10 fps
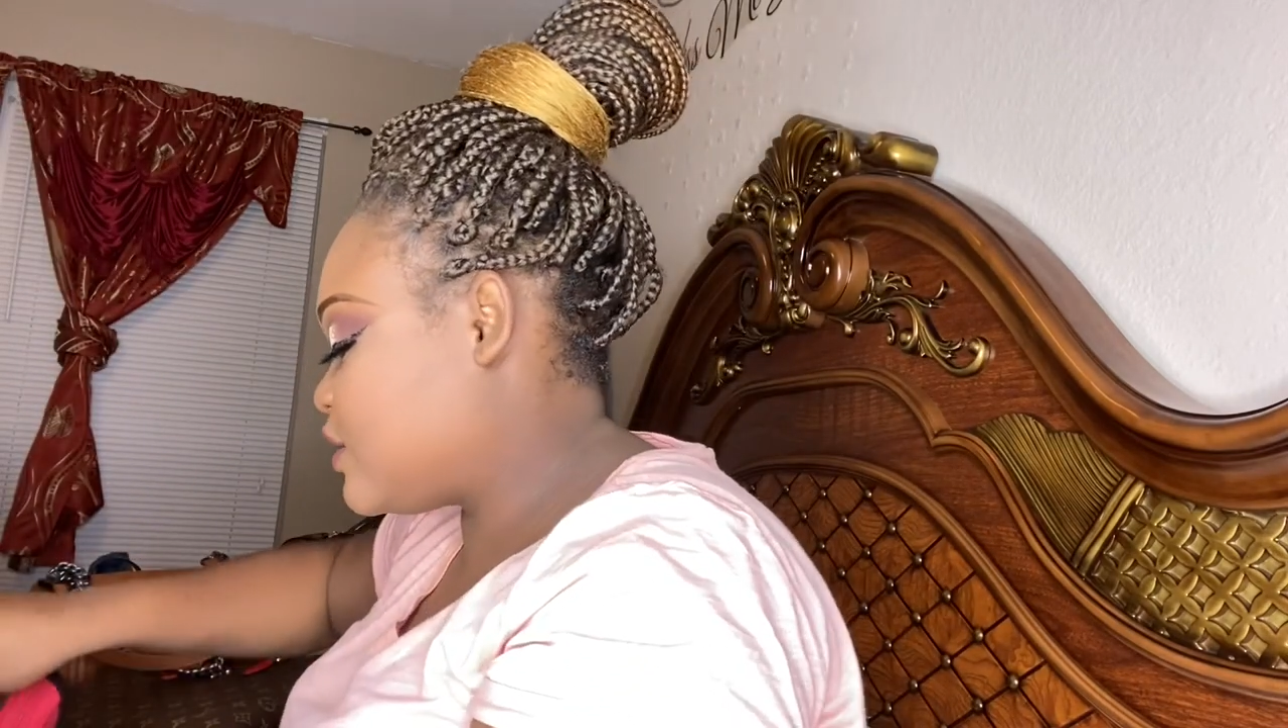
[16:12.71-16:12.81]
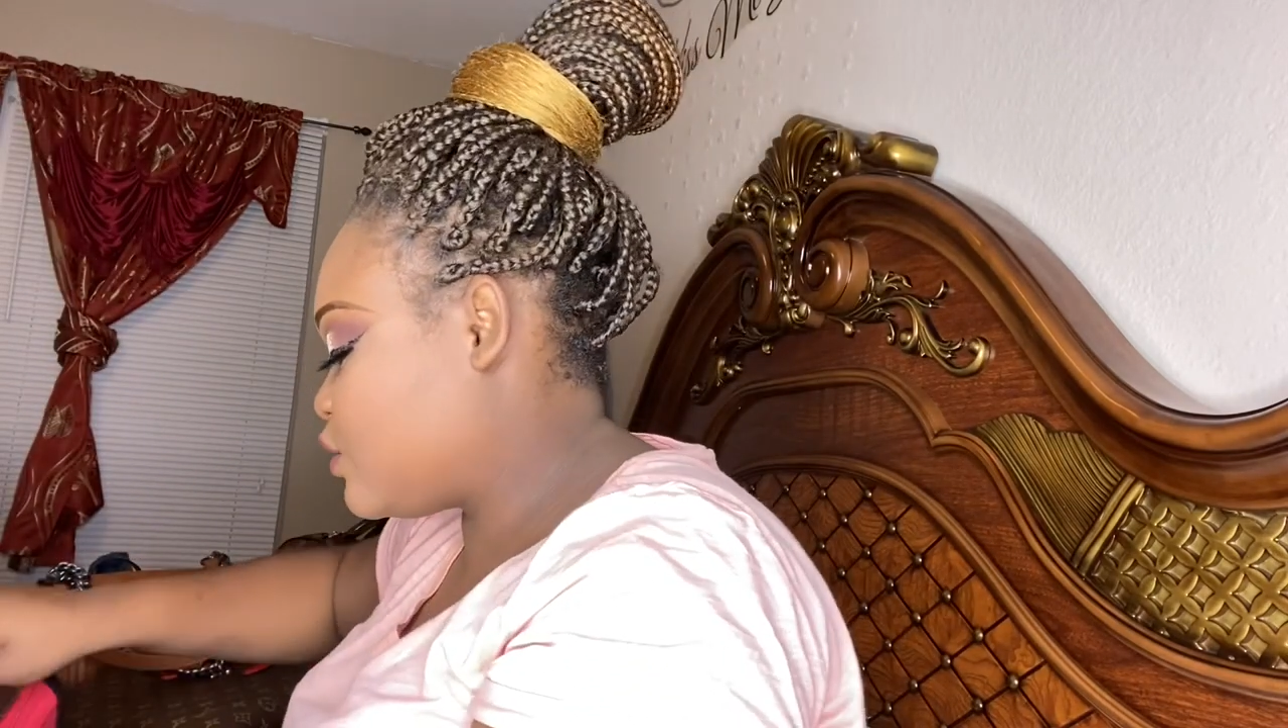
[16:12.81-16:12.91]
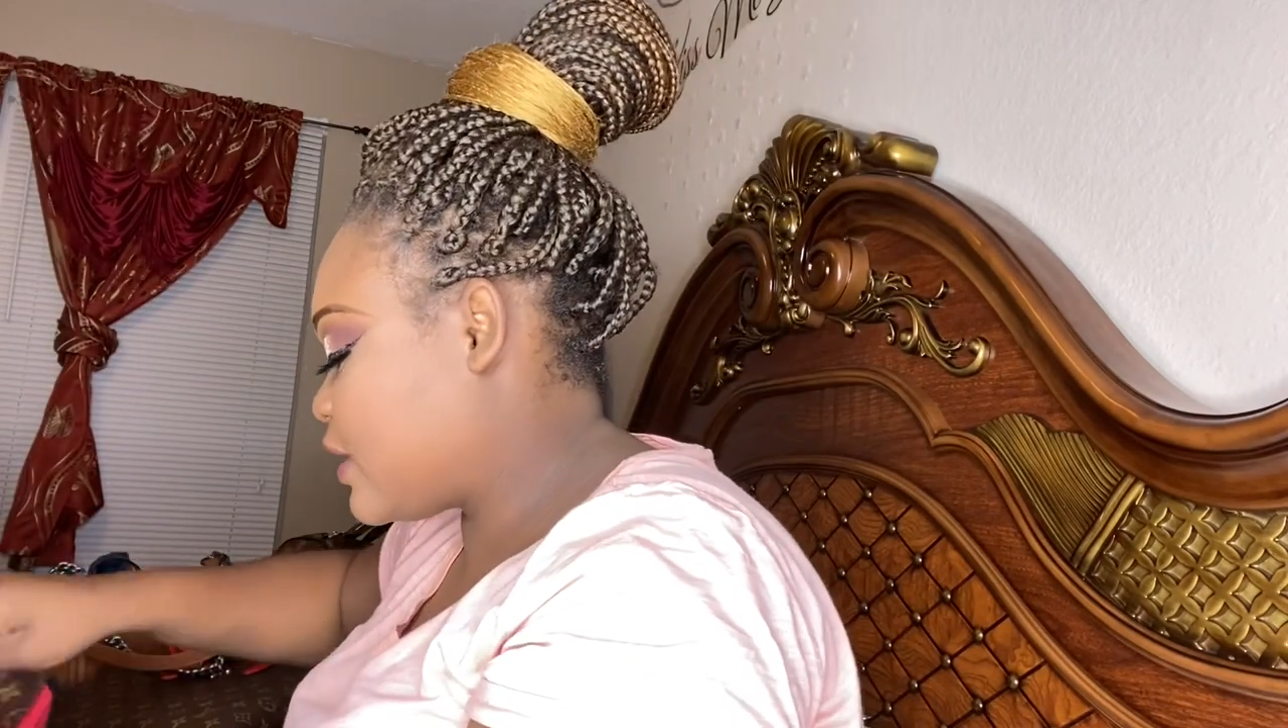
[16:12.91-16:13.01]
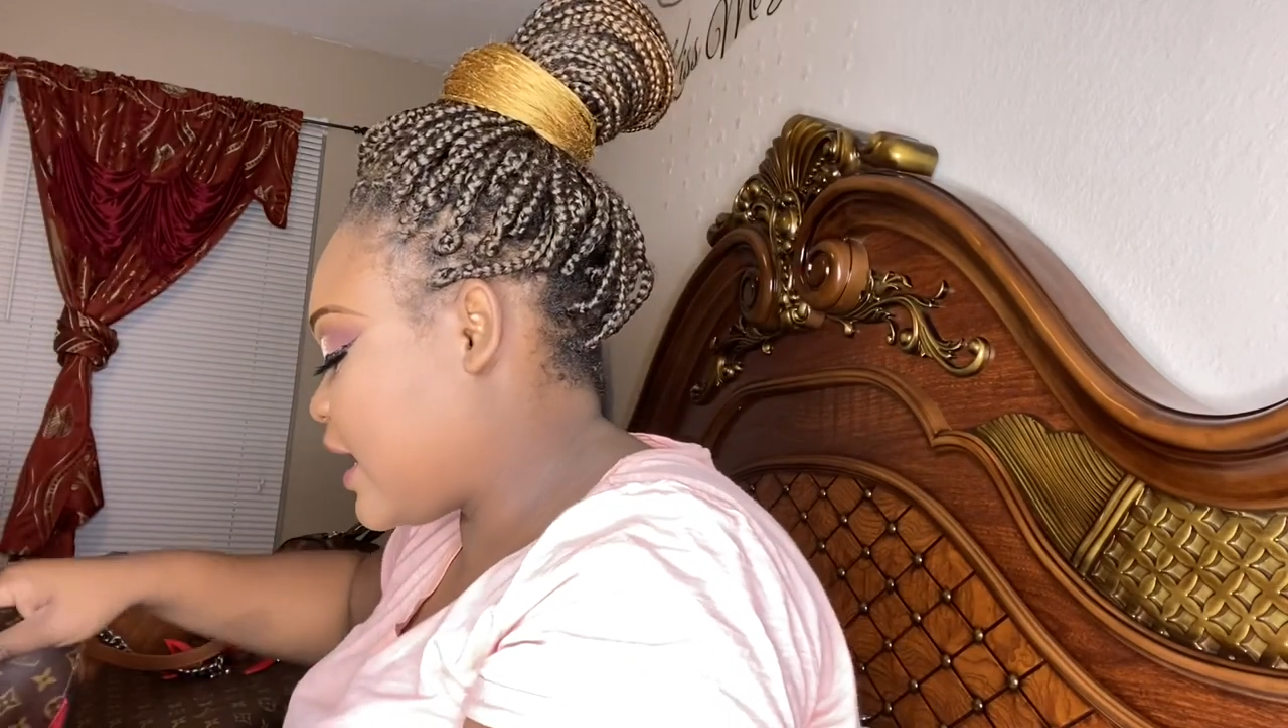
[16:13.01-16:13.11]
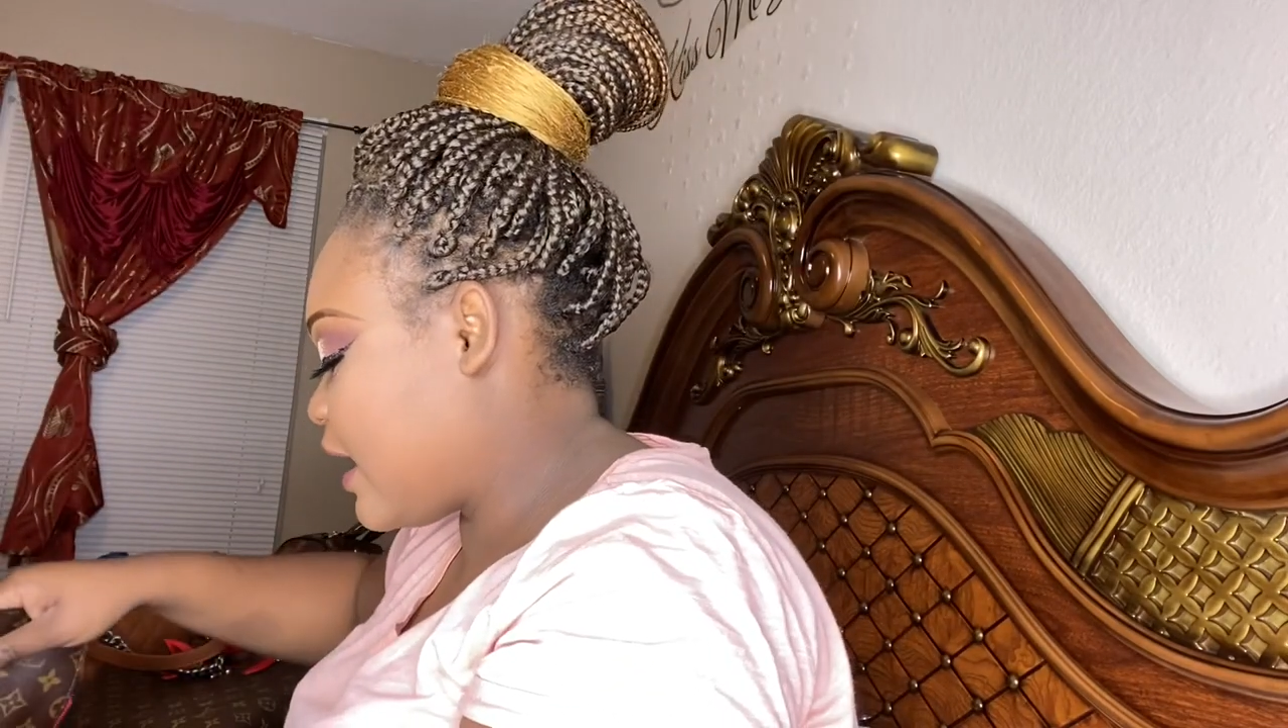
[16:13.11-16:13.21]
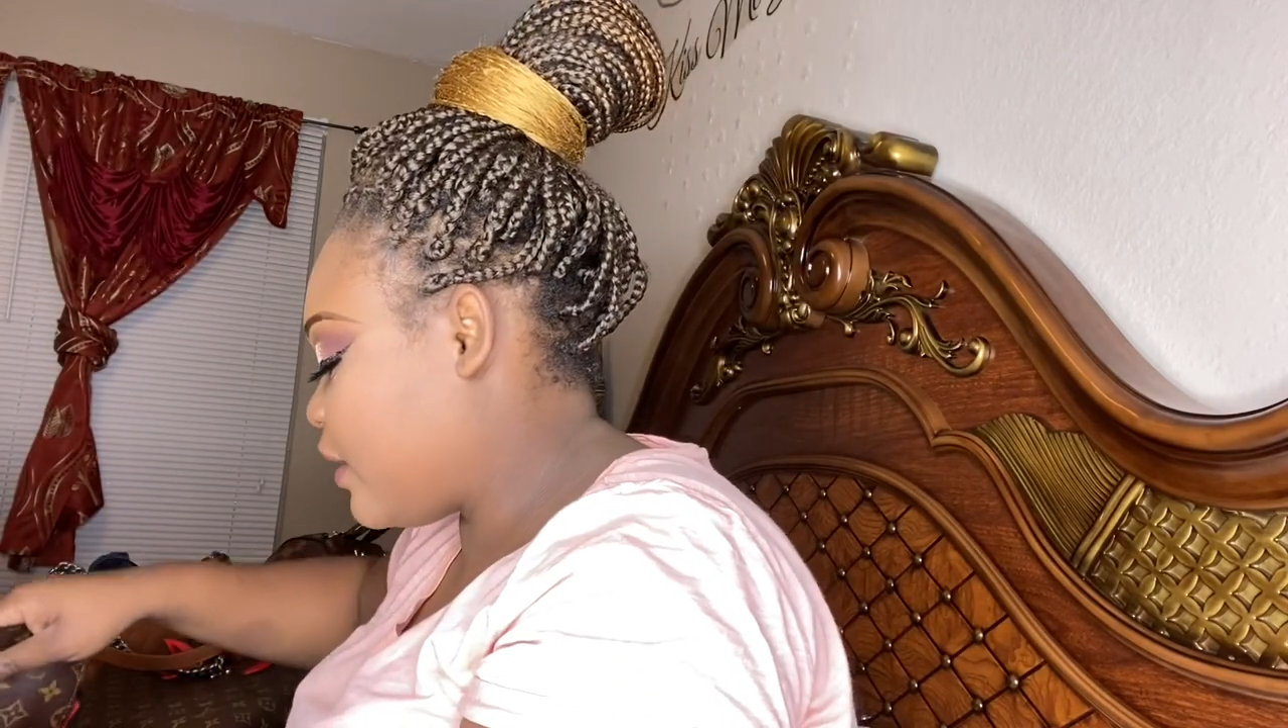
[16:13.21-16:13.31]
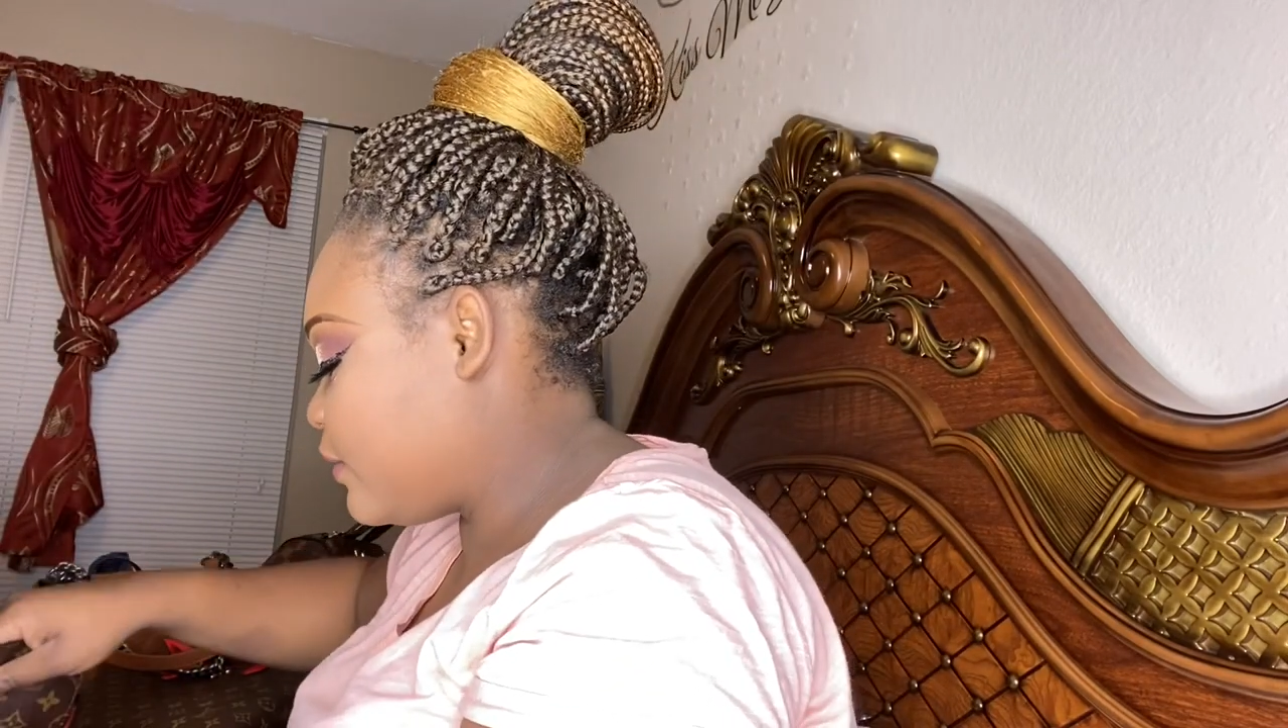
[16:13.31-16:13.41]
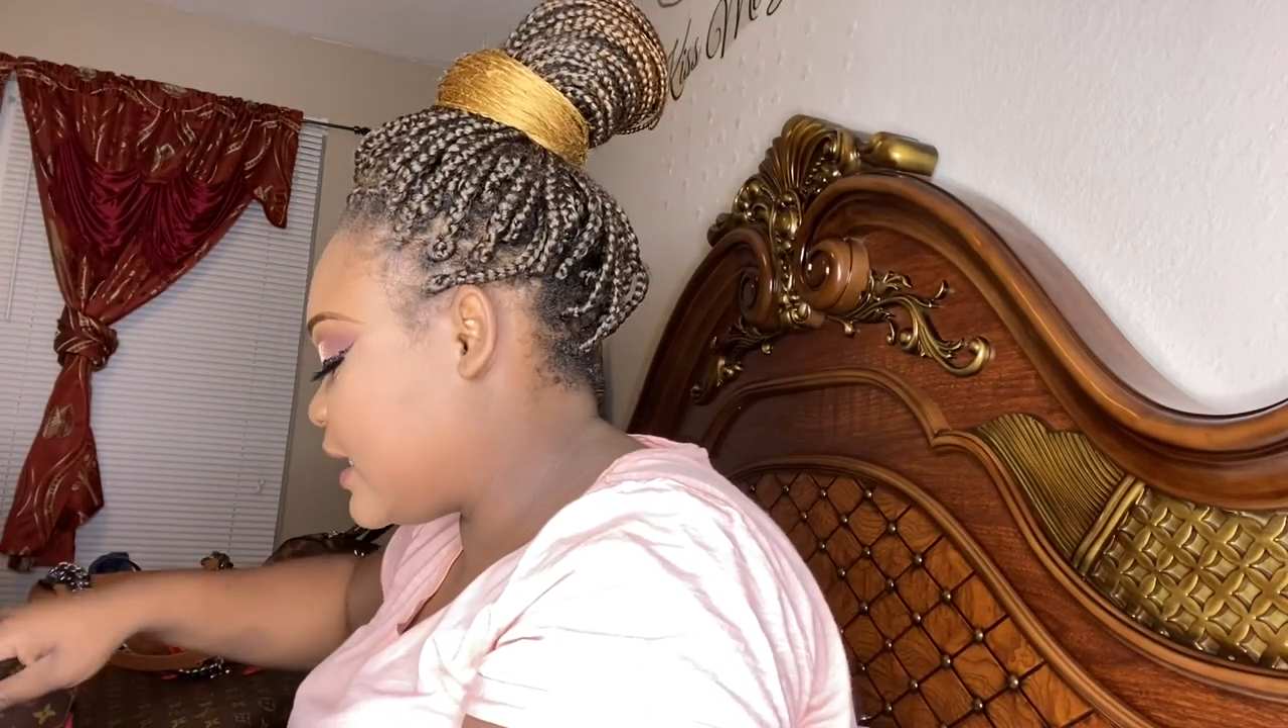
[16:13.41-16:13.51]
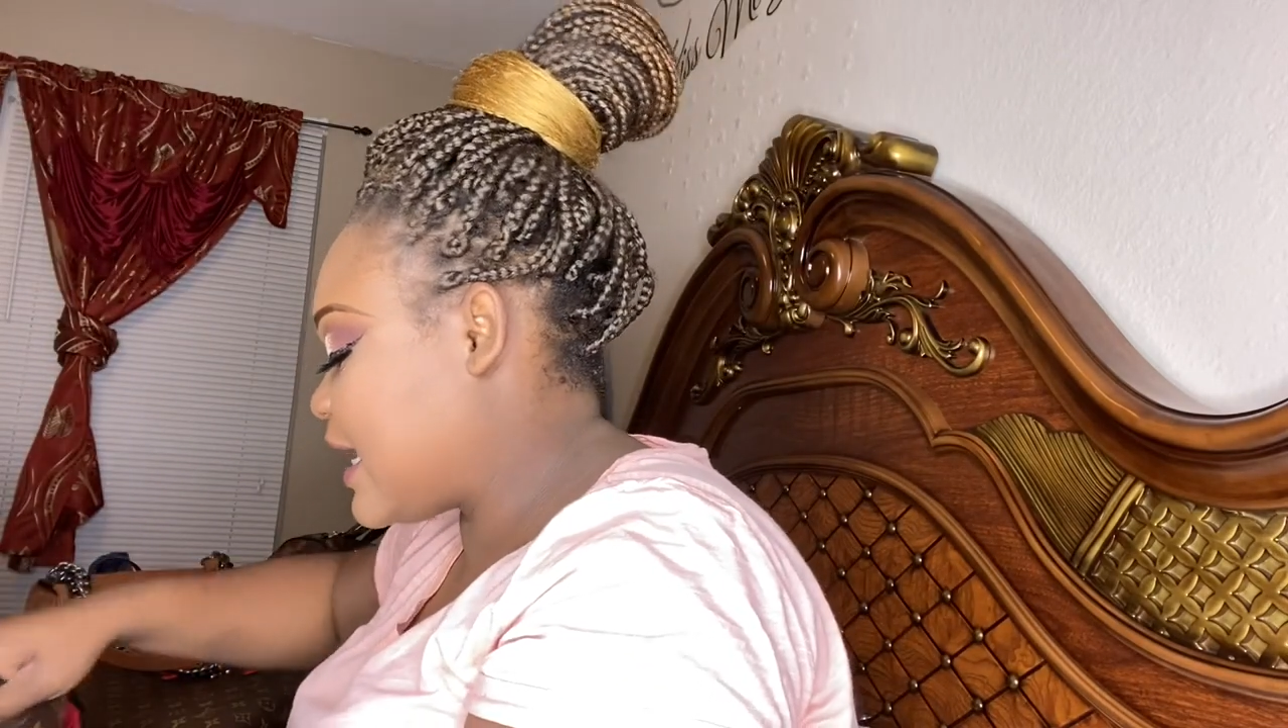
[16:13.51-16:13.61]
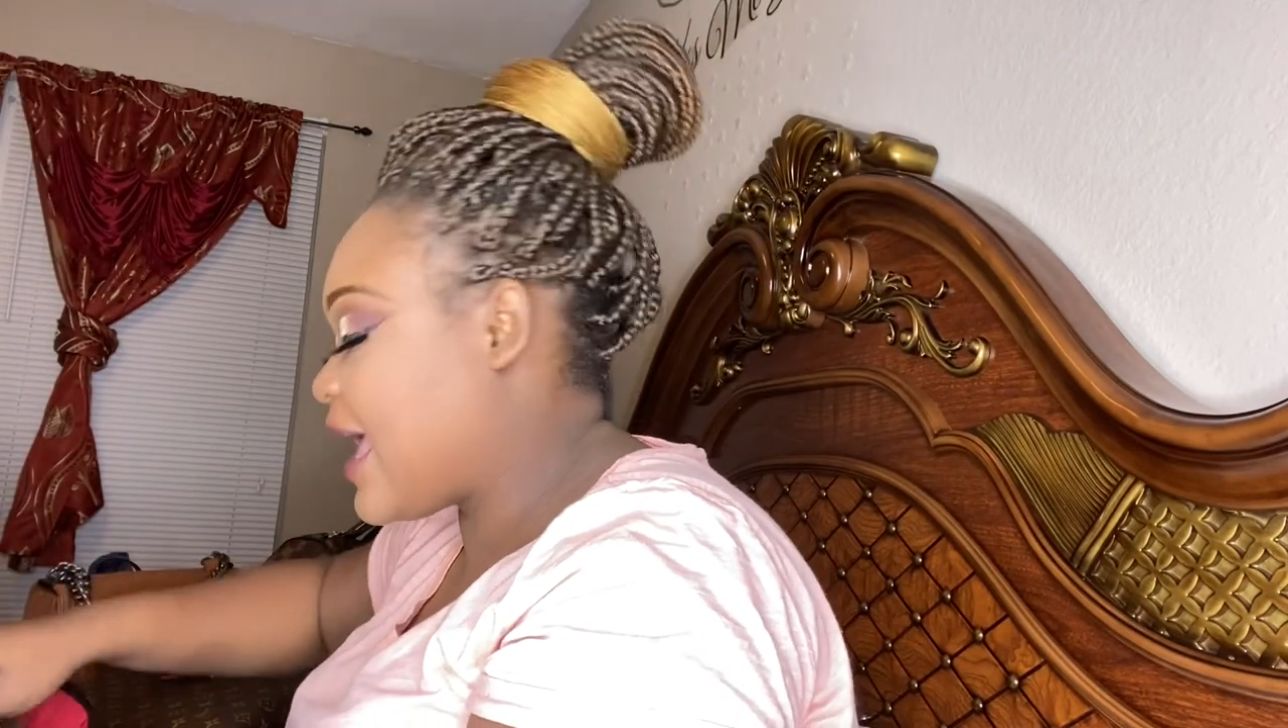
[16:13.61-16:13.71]
to
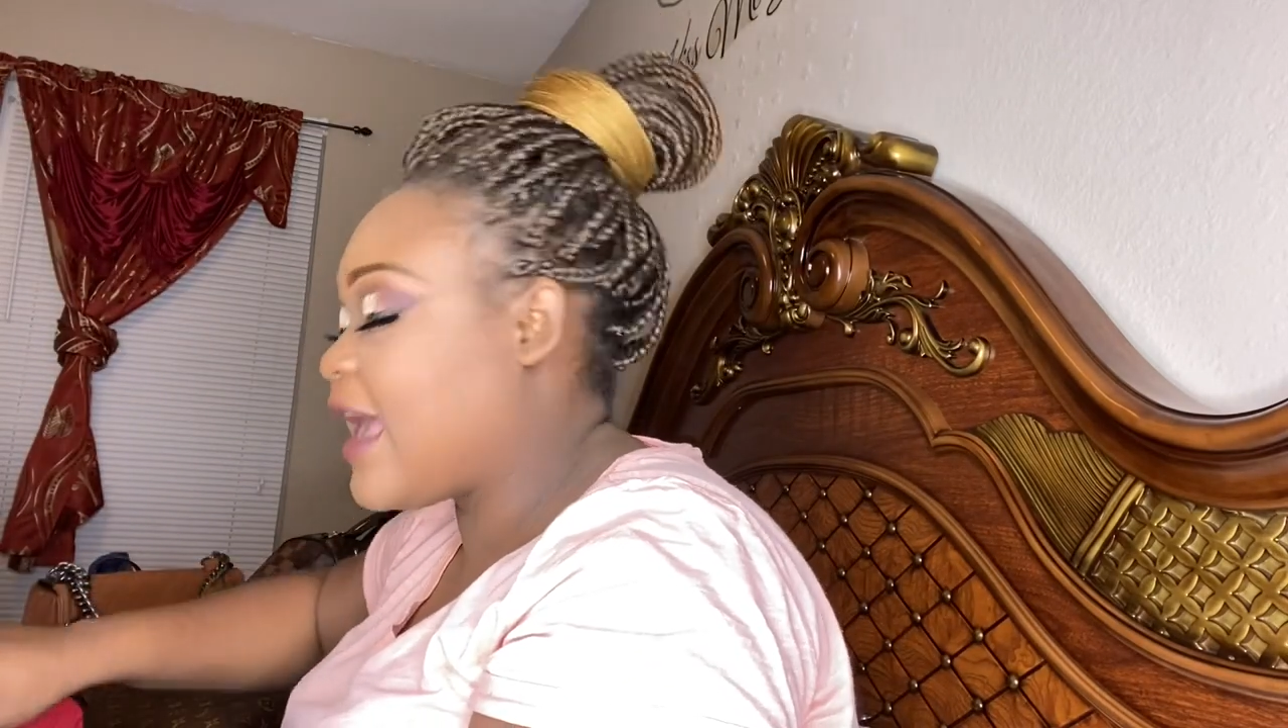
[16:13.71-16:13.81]
carry